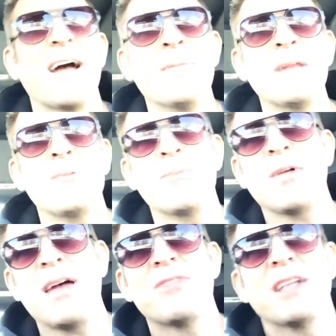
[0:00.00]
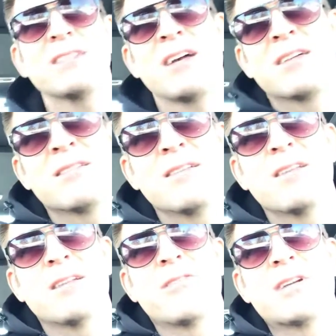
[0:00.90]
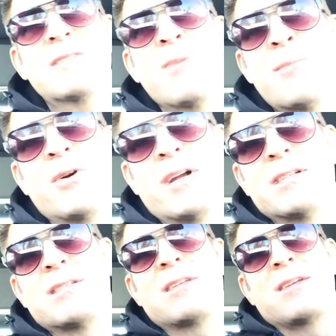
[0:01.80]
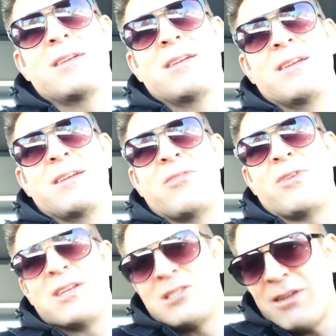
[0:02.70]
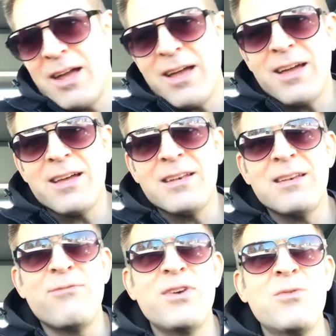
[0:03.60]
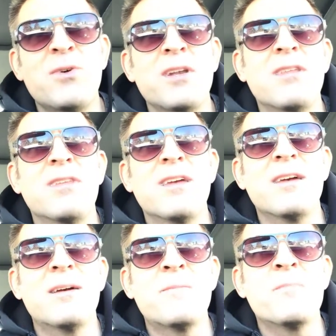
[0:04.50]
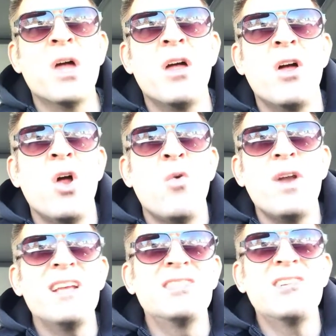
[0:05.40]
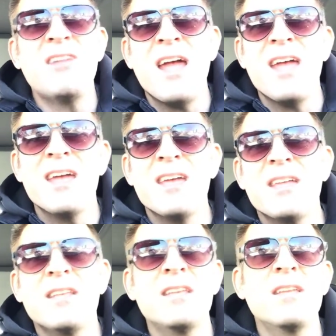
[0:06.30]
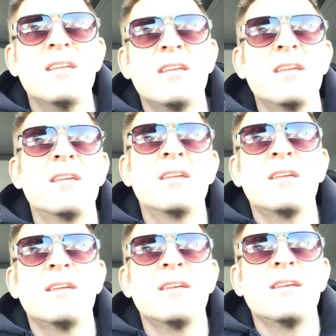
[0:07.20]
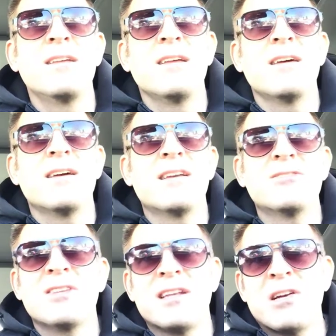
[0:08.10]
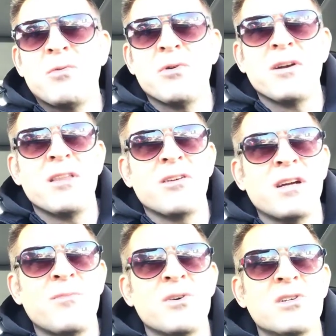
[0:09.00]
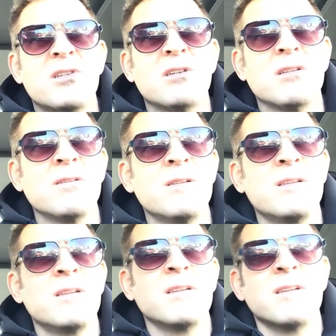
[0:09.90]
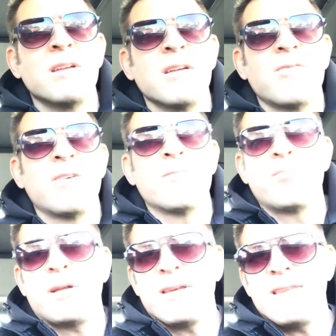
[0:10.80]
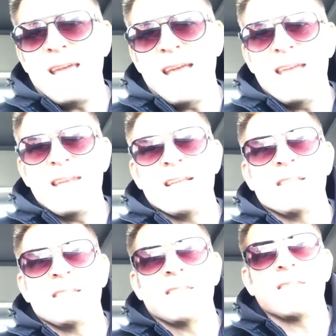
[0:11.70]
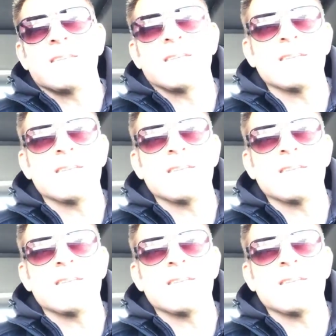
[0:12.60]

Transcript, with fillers: How many people have that song, the lyrics memorized? Raise your hand if you're one of them. Raise your hand. He's gonna quote another commercial from probably the 80s.